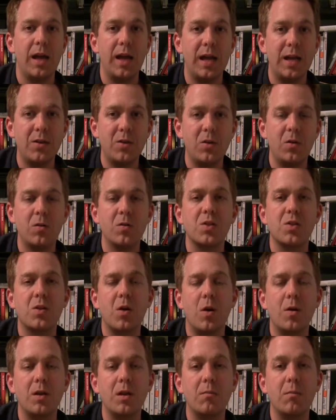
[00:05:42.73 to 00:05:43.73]
and you
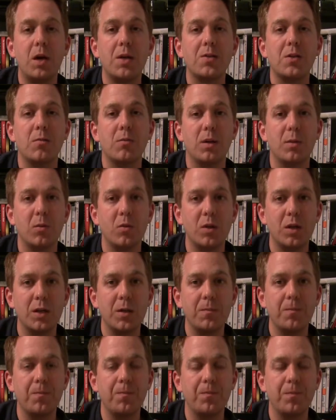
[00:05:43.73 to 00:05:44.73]
start the muscle memory.